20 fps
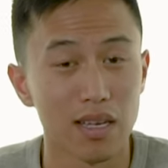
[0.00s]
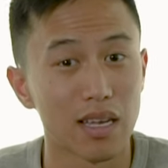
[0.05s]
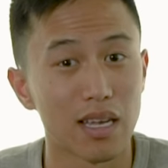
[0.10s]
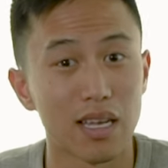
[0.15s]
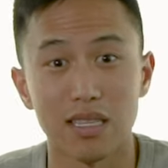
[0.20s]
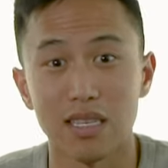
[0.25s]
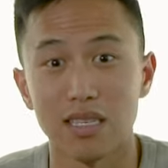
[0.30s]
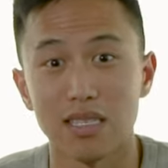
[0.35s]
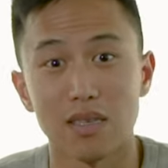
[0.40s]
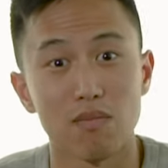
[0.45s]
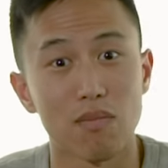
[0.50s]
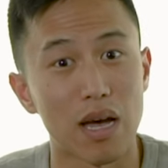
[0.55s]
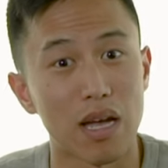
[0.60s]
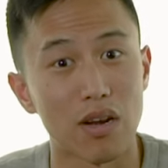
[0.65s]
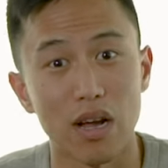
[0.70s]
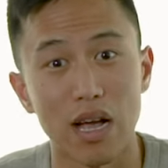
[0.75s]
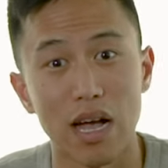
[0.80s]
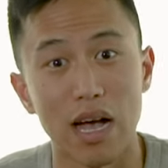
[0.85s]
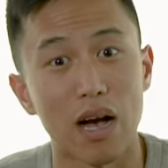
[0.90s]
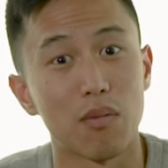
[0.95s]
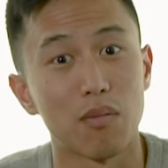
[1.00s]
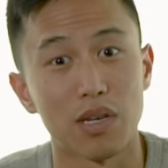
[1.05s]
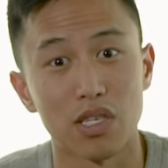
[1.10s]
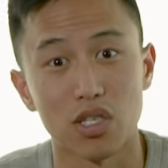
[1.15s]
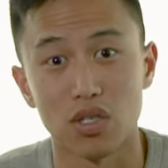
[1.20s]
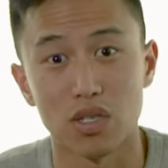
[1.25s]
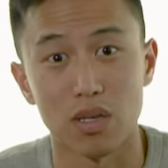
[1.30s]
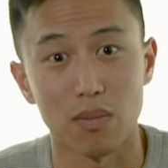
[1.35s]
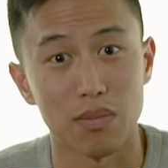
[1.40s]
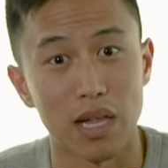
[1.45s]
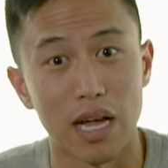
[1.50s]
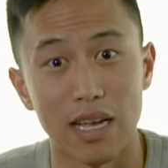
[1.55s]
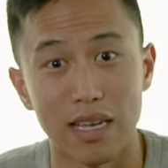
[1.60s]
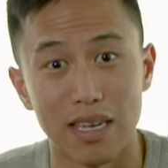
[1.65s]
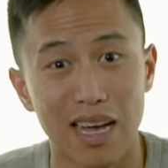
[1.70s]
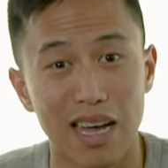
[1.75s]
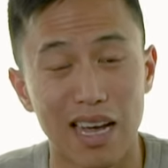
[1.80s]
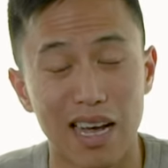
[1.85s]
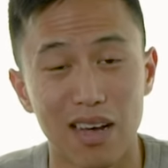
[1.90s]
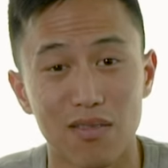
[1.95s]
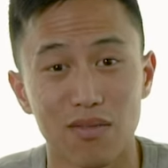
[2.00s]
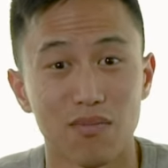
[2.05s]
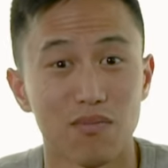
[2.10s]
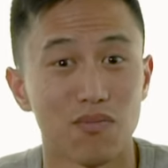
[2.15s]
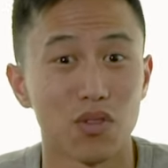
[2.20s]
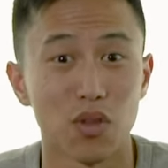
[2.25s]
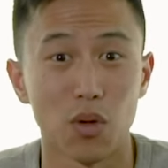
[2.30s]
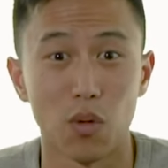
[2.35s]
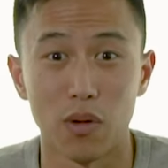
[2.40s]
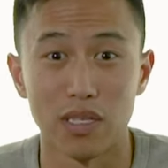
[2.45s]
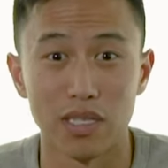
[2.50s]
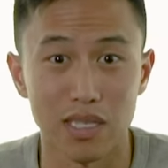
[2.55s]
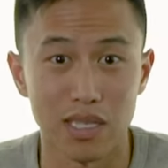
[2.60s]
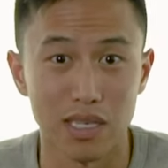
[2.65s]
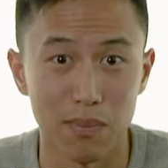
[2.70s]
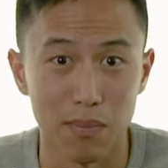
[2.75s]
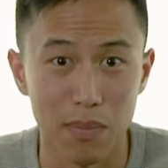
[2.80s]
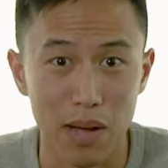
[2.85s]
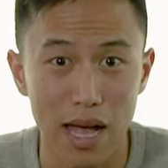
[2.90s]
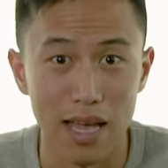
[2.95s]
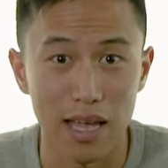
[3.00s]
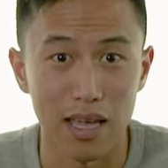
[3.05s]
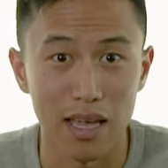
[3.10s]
It doesn't matter how much supply you have. No one's gonna buy